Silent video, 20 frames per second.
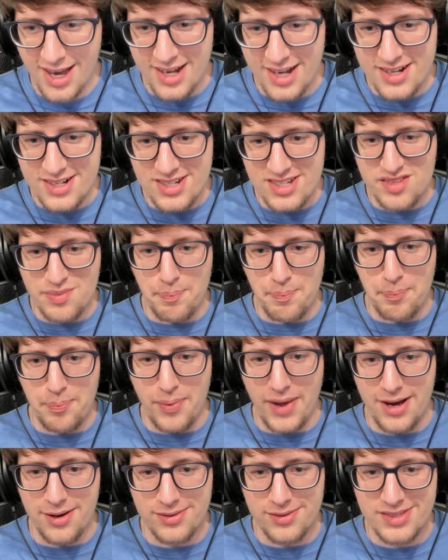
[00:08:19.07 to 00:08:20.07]
It just
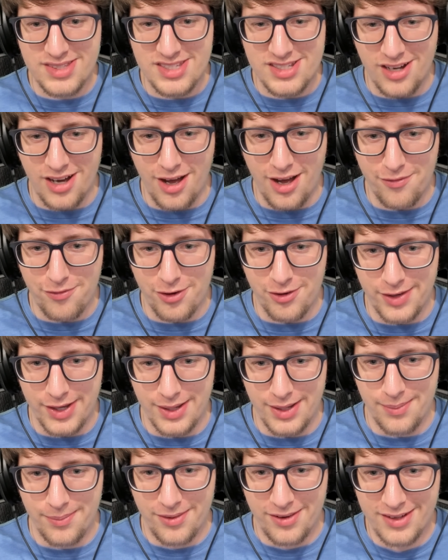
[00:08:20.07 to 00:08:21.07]
bounced off of
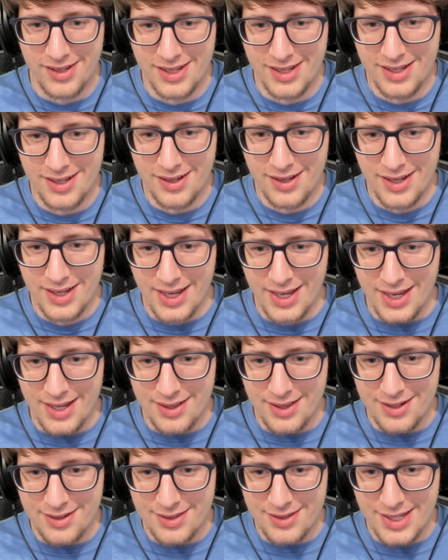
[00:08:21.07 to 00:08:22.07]
him. It
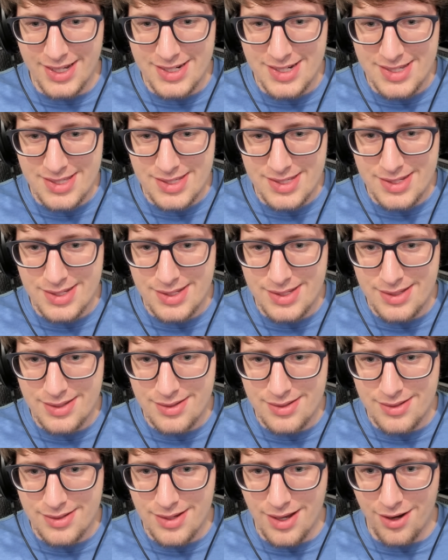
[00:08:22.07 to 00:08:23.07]
literally just,
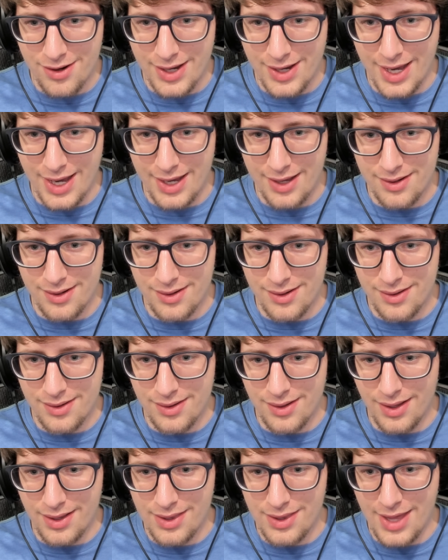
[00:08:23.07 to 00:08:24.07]
okay,
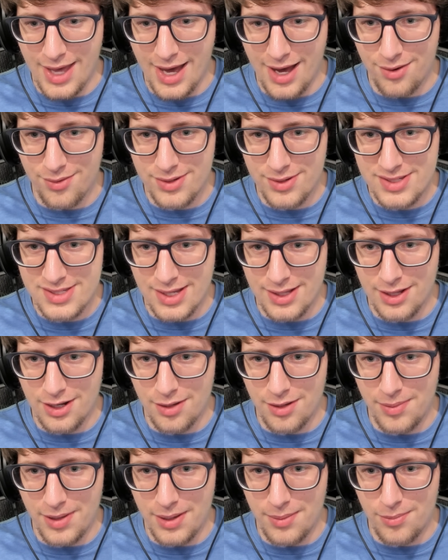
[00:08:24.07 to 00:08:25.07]
that was a
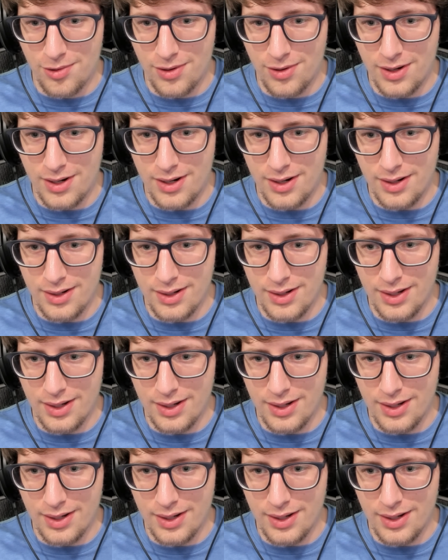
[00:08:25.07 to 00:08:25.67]
little bit more,